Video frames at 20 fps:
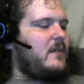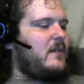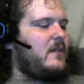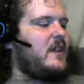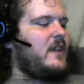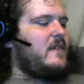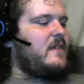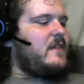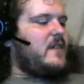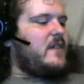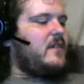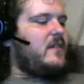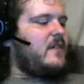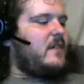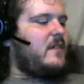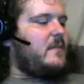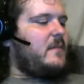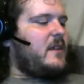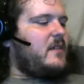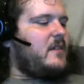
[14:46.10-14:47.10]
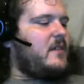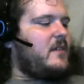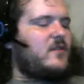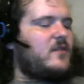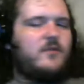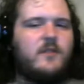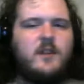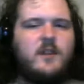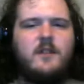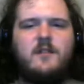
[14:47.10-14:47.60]
he's killed Tim
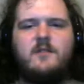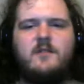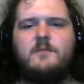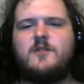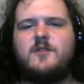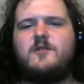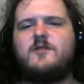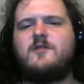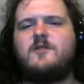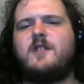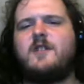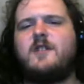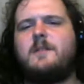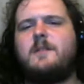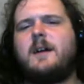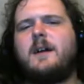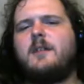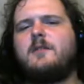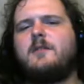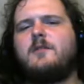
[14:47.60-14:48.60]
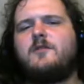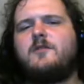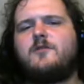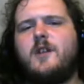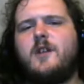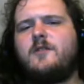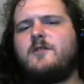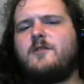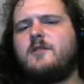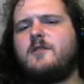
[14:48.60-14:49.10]
Allen's career as much as Tim Allen
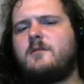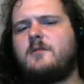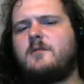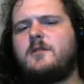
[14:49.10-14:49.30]
tried to do.